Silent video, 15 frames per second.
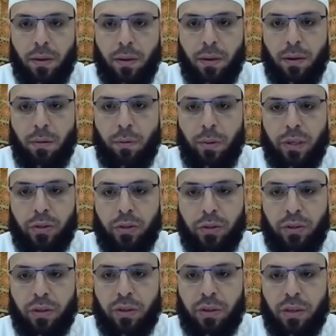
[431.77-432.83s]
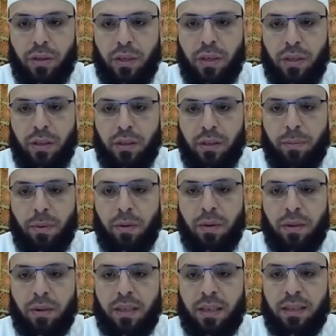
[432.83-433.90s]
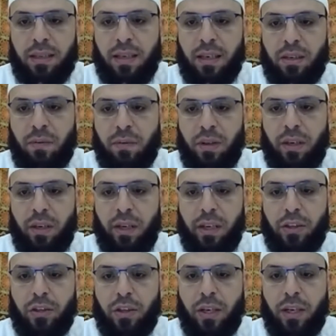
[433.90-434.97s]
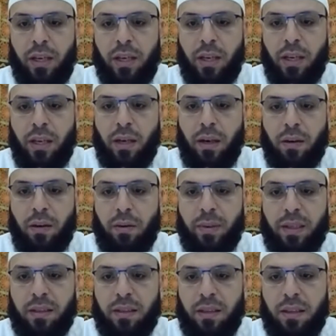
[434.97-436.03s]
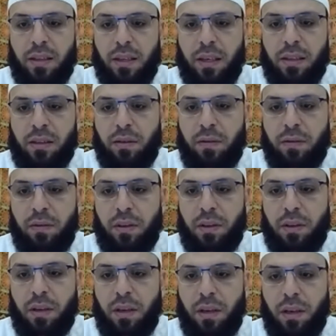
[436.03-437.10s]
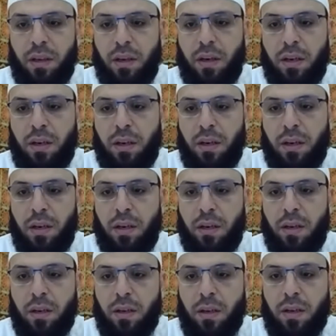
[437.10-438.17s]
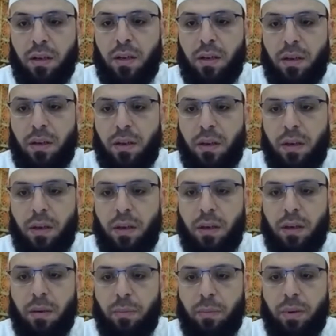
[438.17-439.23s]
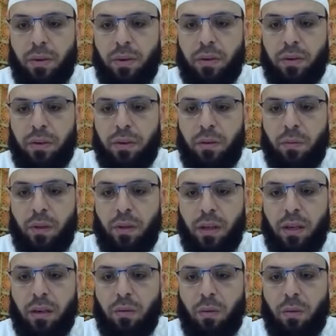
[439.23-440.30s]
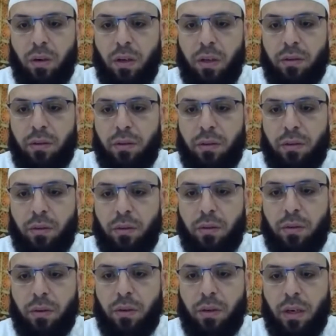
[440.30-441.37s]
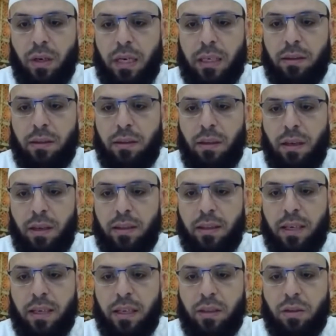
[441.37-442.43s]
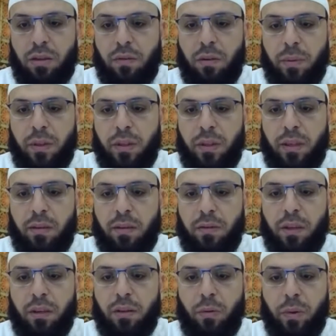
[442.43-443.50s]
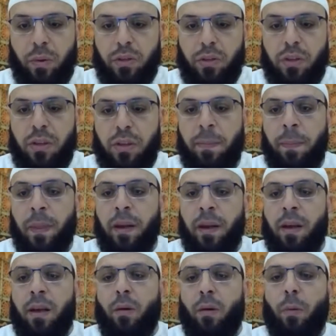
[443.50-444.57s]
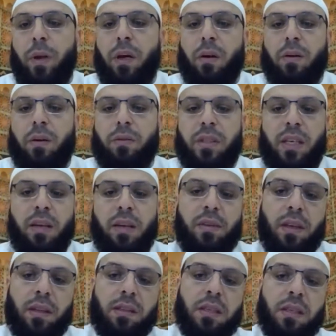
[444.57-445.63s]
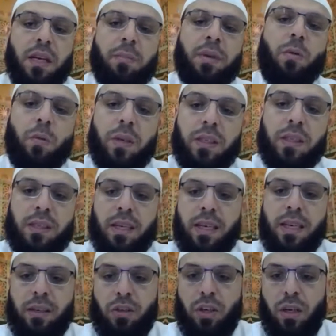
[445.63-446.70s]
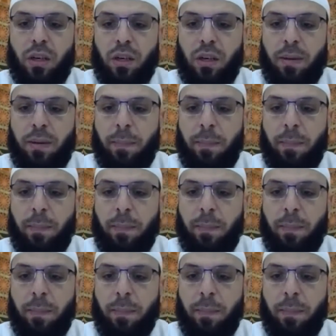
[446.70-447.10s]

The question is about the 10 days of the Hijjah are the best 10 days of the year. Any comparison with Laylatul Qadr or the odd nights of Ramadan? Very good question. We are receiving this coming Wednesday, inshallah.